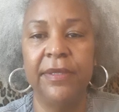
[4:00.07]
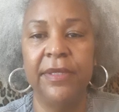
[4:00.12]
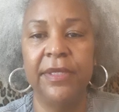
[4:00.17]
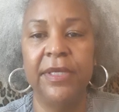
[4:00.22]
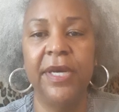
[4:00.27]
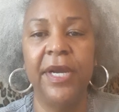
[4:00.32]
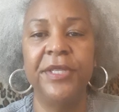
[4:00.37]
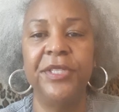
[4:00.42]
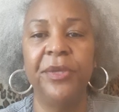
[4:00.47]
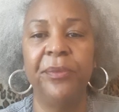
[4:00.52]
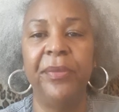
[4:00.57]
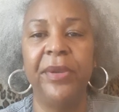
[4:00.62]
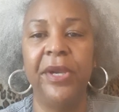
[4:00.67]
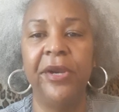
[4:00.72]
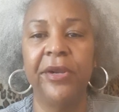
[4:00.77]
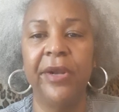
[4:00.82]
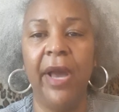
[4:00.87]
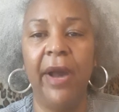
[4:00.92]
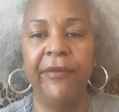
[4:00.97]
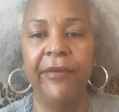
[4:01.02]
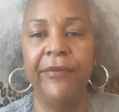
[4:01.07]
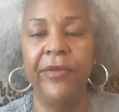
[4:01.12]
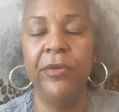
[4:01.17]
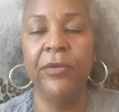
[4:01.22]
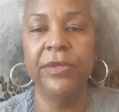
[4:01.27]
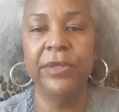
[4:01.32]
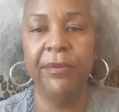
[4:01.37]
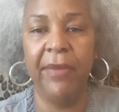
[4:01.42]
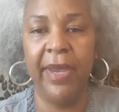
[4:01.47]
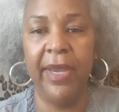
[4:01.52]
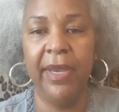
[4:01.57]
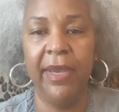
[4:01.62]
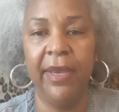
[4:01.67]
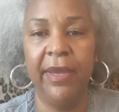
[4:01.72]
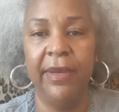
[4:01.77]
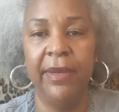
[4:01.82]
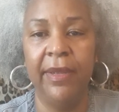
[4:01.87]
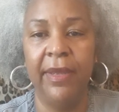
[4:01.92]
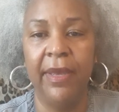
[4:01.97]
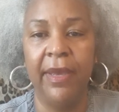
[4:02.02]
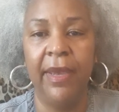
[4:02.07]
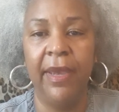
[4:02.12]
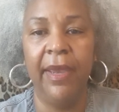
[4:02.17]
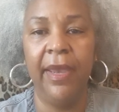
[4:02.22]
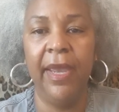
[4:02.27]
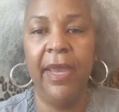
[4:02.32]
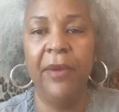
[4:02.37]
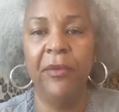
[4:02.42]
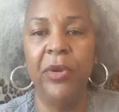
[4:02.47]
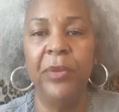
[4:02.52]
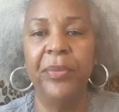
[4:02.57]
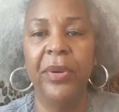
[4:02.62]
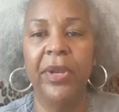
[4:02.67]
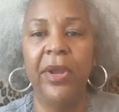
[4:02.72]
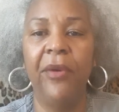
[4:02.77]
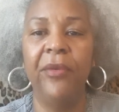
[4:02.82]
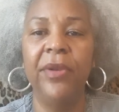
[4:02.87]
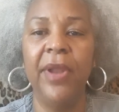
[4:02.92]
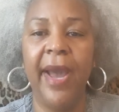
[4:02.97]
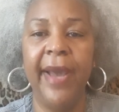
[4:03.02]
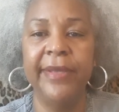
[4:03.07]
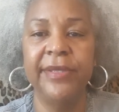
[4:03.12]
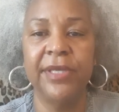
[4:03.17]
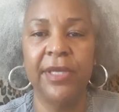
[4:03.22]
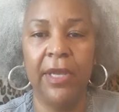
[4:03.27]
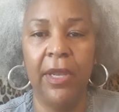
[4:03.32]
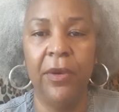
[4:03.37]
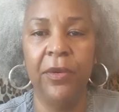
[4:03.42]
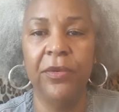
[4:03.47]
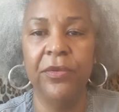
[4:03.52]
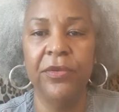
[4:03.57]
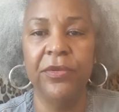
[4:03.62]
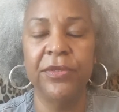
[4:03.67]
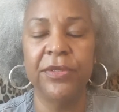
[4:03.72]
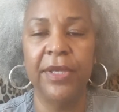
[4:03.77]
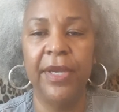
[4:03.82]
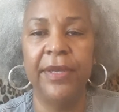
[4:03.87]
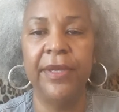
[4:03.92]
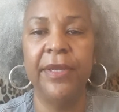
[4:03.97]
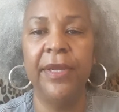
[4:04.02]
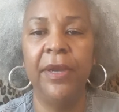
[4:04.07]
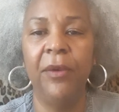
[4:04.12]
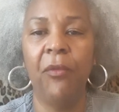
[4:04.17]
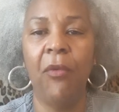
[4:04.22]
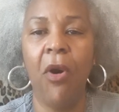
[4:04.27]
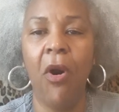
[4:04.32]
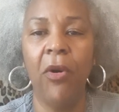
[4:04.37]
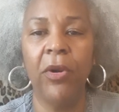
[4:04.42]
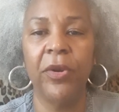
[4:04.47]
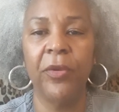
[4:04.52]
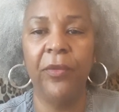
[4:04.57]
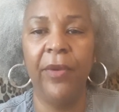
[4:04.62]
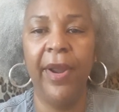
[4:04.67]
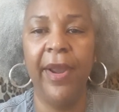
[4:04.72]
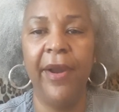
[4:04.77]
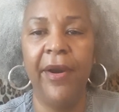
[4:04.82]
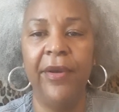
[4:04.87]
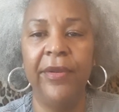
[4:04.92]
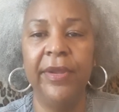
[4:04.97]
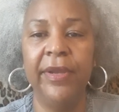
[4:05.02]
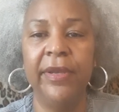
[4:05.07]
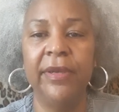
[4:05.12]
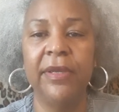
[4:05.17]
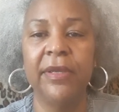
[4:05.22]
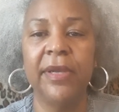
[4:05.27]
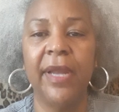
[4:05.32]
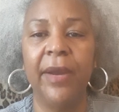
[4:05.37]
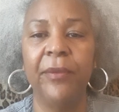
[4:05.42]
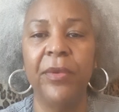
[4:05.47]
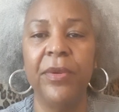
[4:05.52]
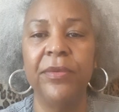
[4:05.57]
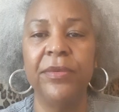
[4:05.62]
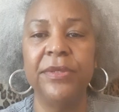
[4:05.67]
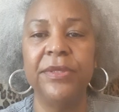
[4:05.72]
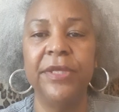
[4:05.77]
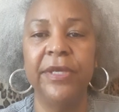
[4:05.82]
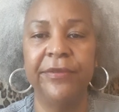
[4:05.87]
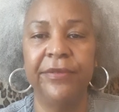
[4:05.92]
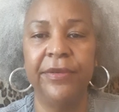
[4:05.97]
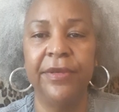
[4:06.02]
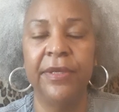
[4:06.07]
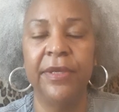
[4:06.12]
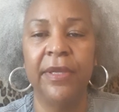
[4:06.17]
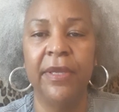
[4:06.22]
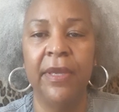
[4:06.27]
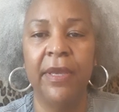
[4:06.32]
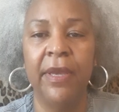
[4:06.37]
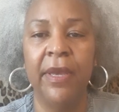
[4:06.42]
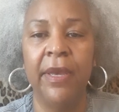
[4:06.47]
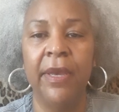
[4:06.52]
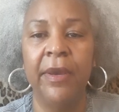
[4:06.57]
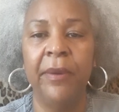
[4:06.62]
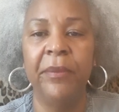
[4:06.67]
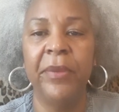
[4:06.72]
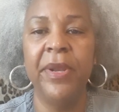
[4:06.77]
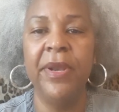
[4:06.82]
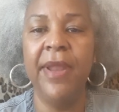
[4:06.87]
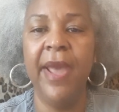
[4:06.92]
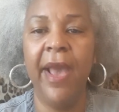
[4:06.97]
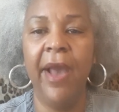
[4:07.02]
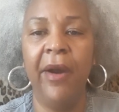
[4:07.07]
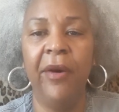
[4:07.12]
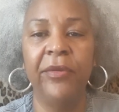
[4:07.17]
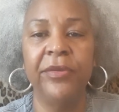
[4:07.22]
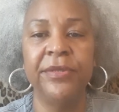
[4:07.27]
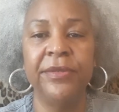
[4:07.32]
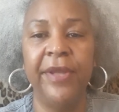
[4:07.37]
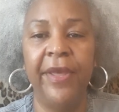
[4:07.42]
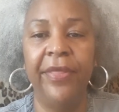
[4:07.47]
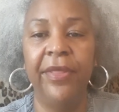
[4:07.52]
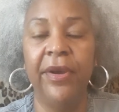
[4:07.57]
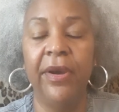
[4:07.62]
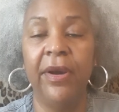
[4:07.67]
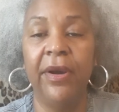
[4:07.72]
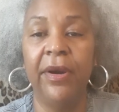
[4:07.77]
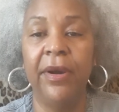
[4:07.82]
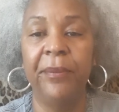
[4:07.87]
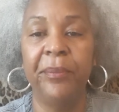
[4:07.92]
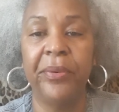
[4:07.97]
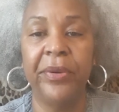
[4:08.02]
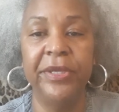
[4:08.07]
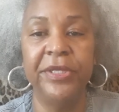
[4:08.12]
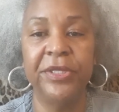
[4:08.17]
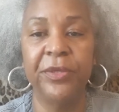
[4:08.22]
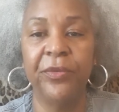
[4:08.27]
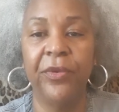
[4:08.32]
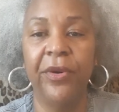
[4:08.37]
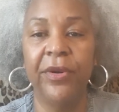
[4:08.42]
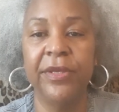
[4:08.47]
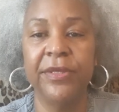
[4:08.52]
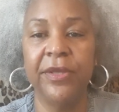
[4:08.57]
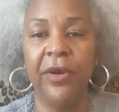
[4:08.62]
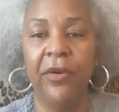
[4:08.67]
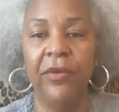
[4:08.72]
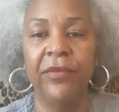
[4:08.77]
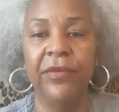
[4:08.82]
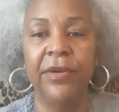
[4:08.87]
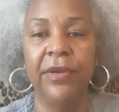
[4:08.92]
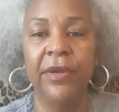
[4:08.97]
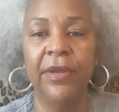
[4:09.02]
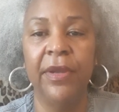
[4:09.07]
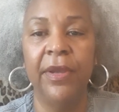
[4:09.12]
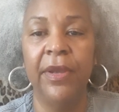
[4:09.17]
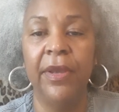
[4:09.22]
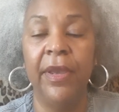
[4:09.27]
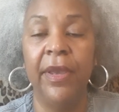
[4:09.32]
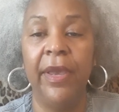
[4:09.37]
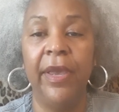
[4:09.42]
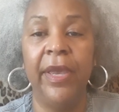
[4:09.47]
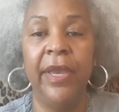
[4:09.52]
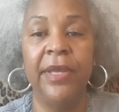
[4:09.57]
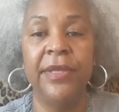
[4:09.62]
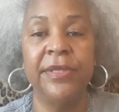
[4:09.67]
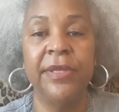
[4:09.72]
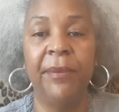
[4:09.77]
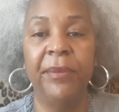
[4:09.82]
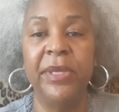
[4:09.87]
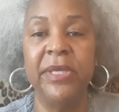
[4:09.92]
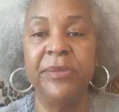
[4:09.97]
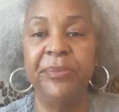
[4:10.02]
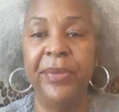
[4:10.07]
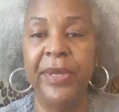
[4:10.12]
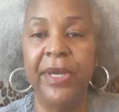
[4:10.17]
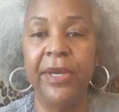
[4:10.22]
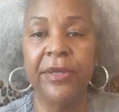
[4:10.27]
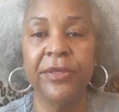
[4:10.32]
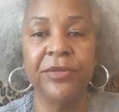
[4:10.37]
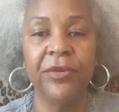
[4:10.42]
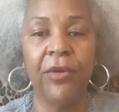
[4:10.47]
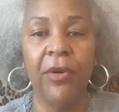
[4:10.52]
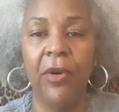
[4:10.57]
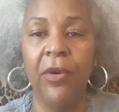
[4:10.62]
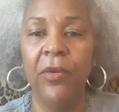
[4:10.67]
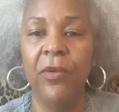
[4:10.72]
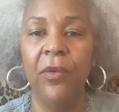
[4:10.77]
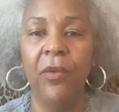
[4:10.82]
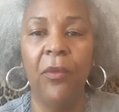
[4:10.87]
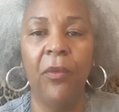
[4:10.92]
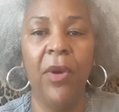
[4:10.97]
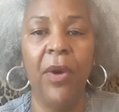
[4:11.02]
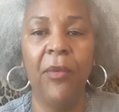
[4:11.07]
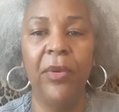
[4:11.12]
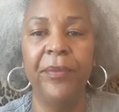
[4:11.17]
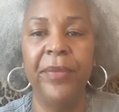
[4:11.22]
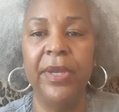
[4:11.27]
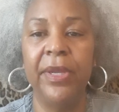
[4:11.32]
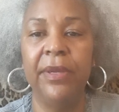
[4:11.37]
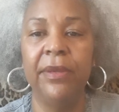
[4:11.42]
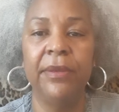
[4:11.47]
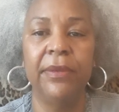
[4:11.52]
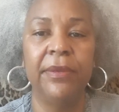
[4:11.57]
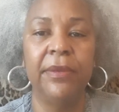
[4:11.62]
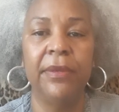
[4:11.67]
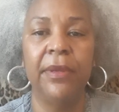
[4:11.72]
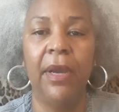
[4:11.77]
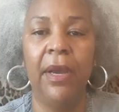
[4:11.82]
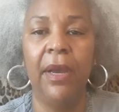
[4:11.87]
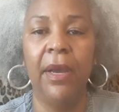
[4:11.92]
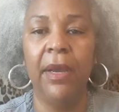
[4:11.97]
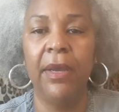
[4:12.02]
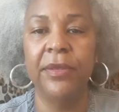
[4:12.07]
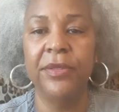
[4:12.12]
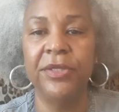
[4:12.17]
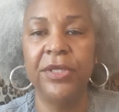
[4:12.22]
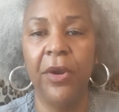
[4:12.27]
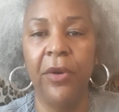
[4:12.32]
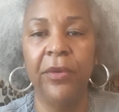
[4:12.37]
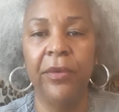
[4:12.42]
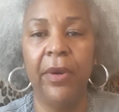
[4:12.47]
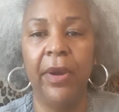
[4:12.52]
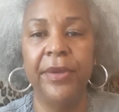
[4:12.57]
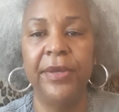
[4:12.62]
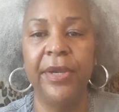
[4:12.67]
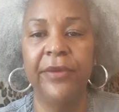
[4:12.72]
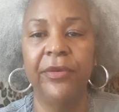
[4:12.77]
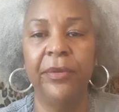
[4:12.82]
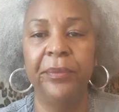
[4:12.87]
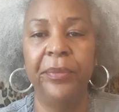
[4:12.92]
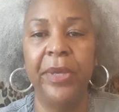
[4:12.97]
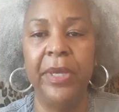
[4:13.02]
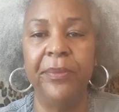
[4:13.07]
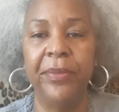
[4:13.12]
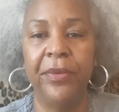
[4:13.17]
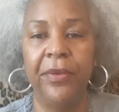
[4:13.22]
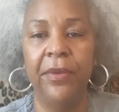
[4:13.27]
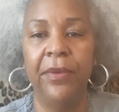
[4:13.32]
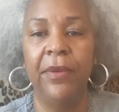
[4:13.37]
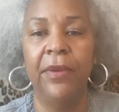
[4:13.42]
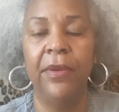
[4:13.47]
to cut your beard off if you was a man, and we put on nice clothes and then walked around and looked like we was different. But now that the preaching work is over and some of these beards grow, what would be show different people?